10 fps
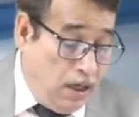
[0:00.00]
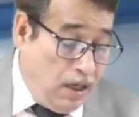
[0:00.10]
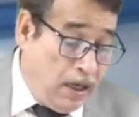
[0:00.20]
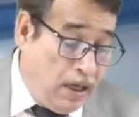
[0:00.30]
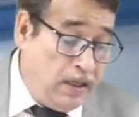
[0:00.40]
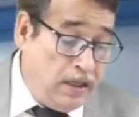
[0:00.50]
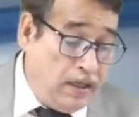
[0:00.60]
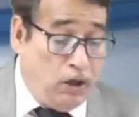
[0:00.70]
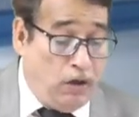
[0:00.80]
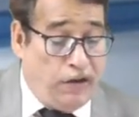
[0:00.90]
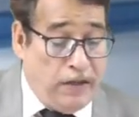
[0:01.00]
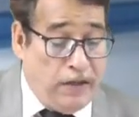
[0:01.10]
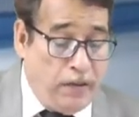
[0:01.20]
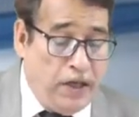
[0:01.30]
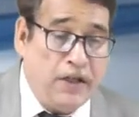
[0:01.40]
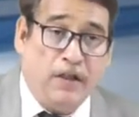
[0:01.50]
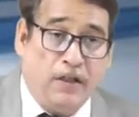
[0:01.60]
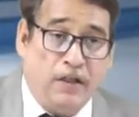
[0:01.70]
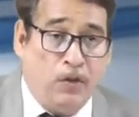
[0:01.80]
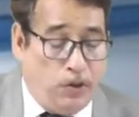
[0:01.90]
Under the offline pattern,
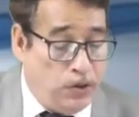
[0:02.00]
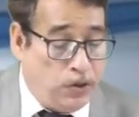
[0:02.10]
you used